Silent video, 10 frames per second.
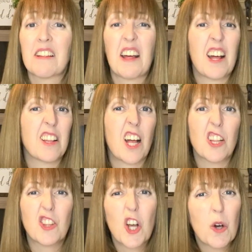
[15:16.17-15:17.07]
a
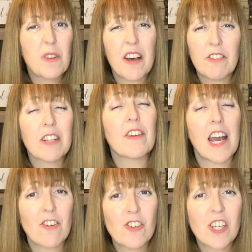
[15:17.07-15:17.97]
low level of
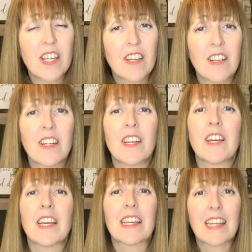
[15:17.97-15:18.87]
energy.
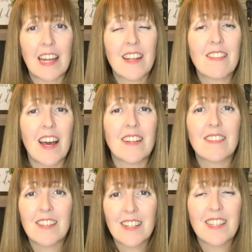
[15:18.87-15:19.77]
Getting that
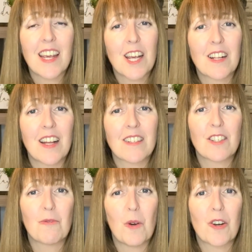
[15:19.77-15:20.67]
6 to 8 glasses
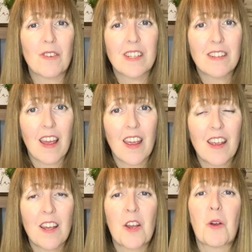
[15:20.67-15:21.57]
of water a day
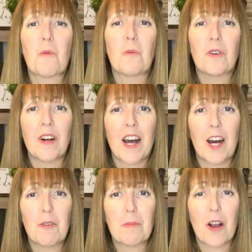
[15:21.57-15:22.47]
will
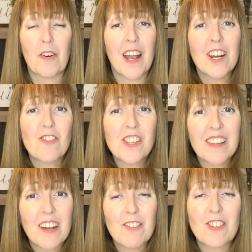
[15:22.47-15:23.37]
help our energy
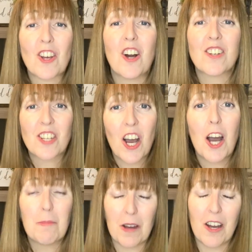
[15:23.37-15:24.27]
levels on
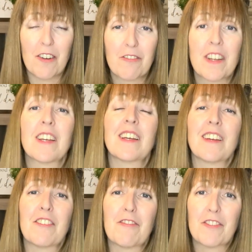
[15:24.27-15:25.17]
top of
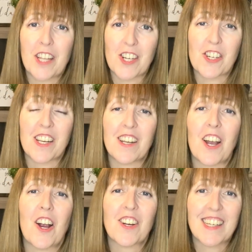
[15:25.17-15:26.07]
flushing
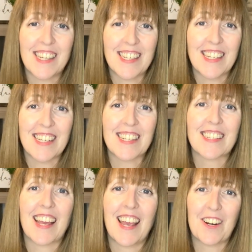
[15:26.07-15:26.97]
our kidneys
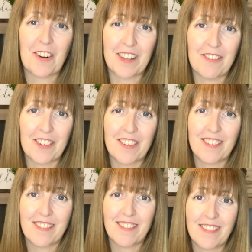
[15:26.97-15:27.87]
and our liver.
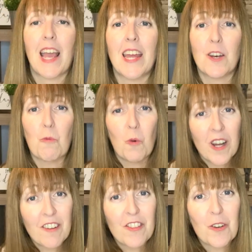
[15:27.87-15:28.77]
And in one
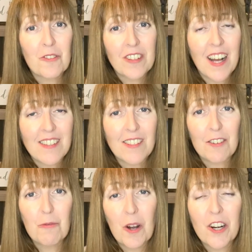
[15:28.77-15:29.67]
of those glasses
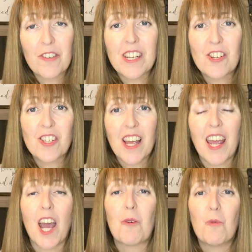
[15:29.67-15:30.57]
of water each day,
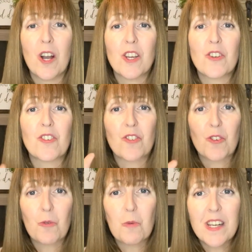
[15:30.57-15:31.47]
I want you to
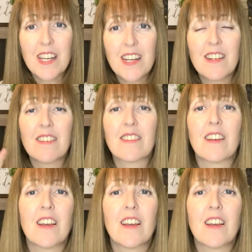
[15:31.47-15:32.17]
squeeze